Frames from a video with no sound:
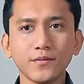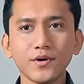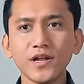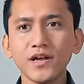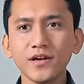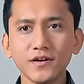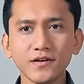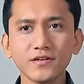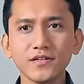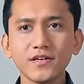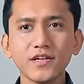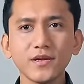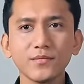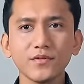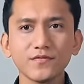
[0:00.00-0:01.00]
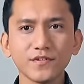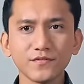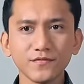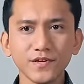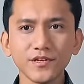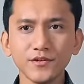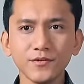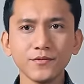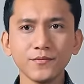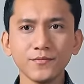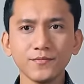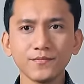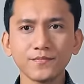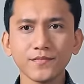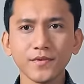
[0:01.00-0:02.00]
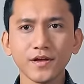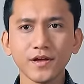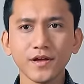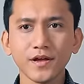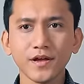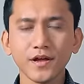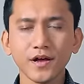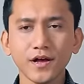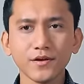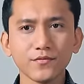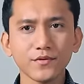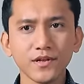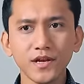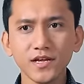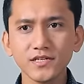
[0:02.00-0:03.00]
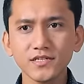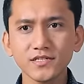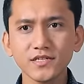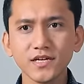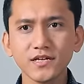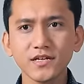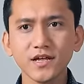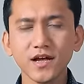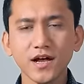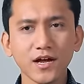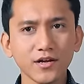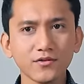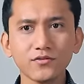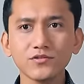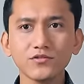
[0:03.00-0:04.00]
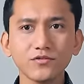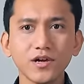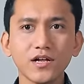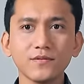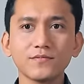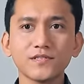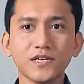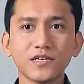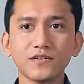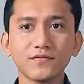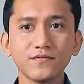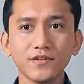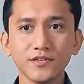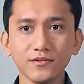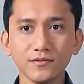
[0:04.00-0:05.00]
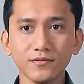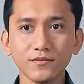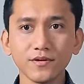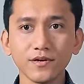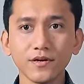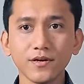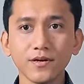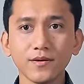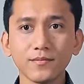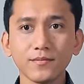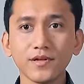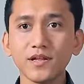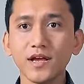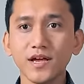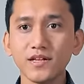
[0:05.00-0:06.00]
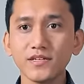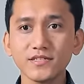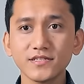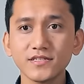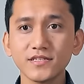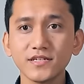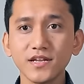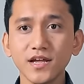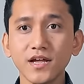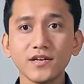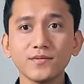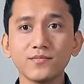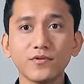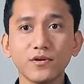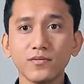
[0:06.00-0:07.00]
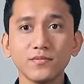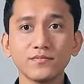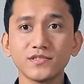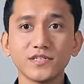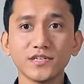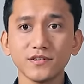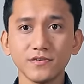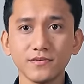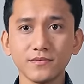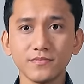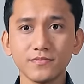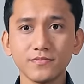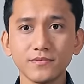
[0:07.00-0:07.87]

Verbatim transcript: When I heard the name of the video, I realized that I had also helped check the video, but hadn't seen any problems either.